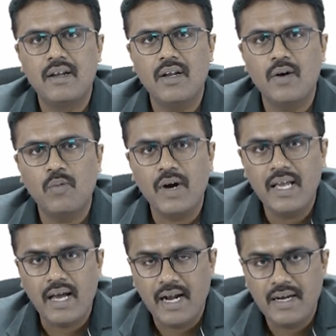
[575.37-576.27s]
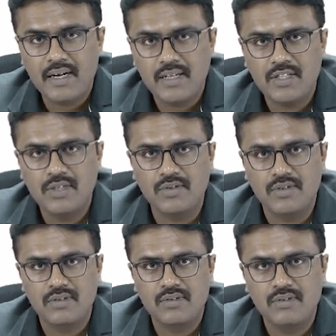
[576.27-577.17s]
Now, why
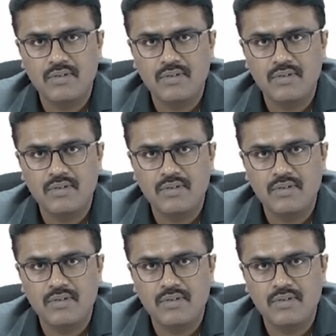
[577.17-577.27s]
antitussives?